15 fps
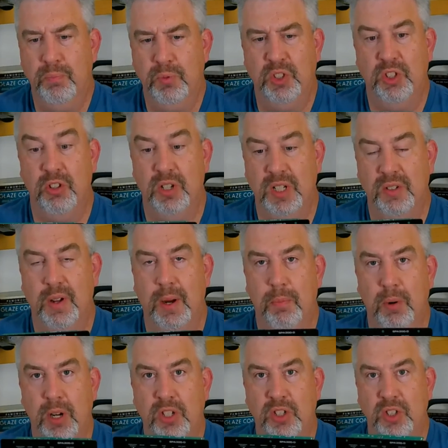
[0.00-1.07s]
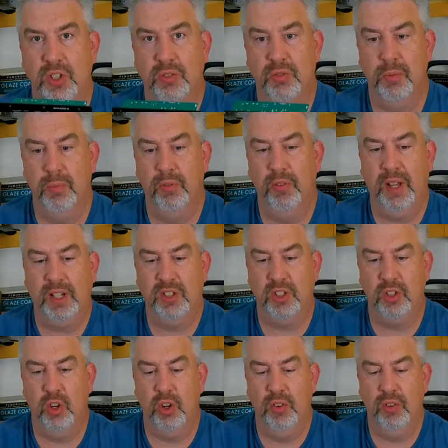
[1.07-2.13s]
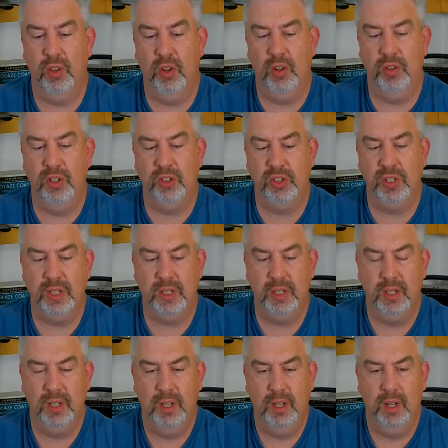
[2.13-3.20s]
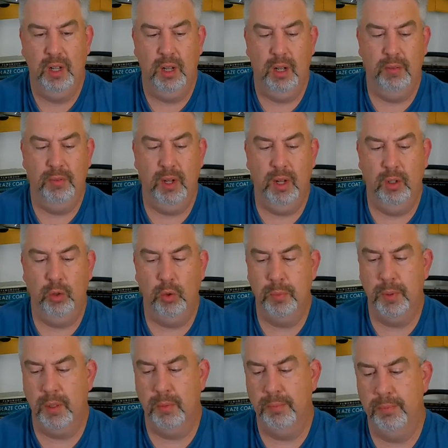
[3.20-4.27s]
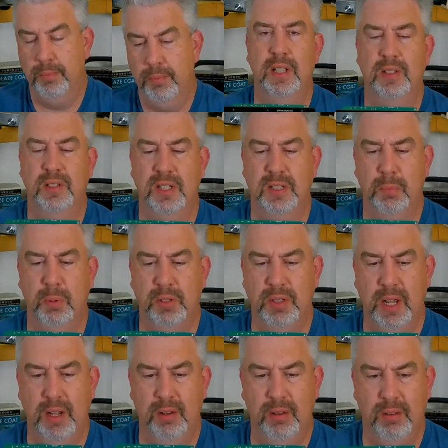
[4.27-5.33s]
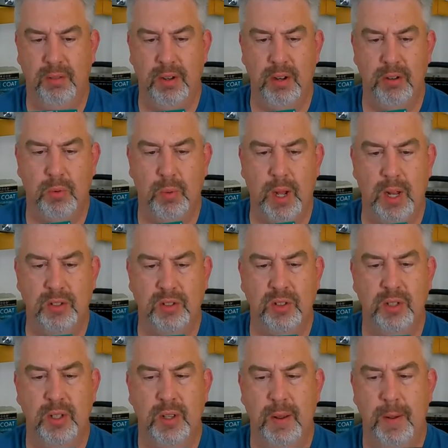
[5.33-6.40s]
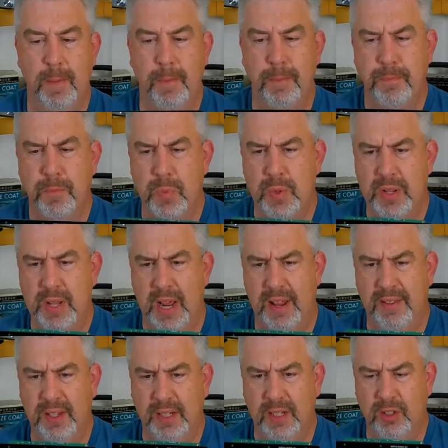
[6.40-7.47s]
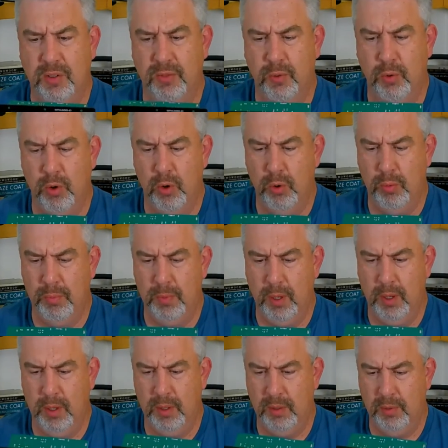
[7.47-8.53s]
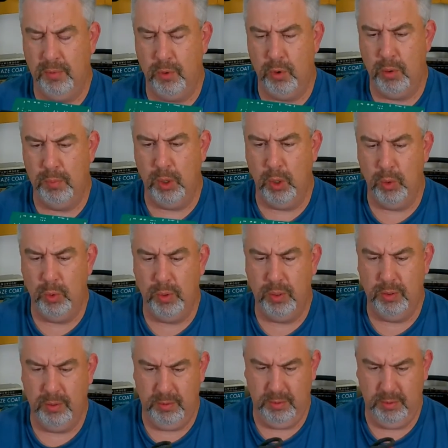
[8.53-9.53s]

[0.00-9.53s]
serious vibrations from flexing on the sheet of aluminum. It says it puts out 300 watts, I think, into 4 ohm load,